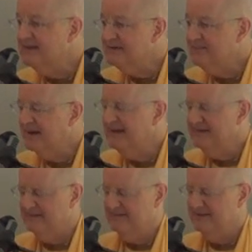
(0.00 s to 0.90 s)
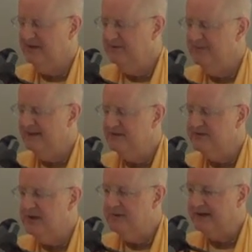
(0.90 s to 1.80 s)
just by, you know, being a
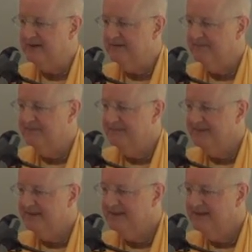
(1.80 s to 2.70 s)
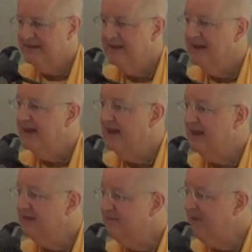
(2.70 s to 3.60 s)
stoic.
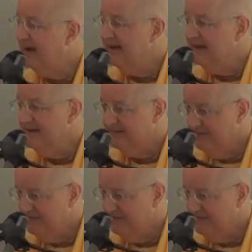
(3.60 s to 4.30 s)
It's by